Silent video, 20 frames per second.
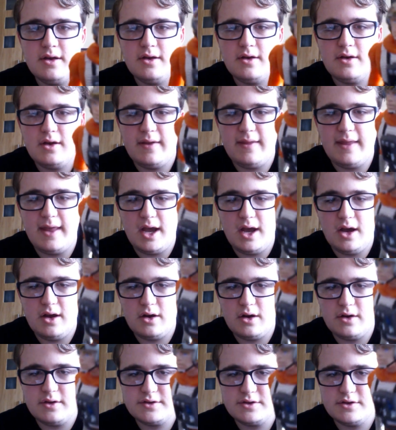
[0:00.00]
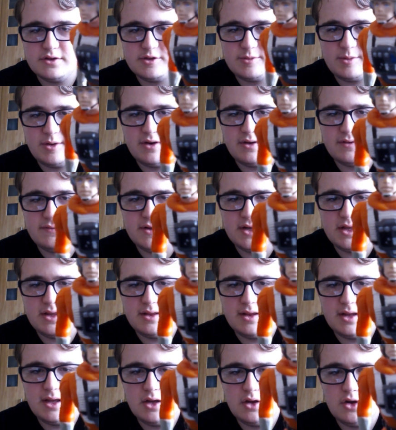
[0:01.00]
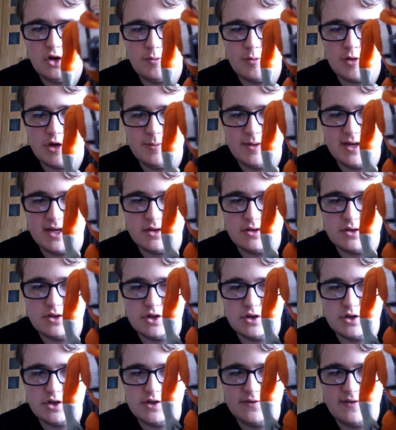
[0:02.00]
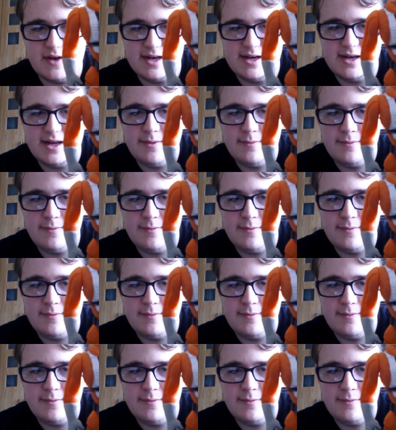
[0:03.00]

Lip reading: in their Hoth Snowspeeder outfit in the upcoming Dutch Vander,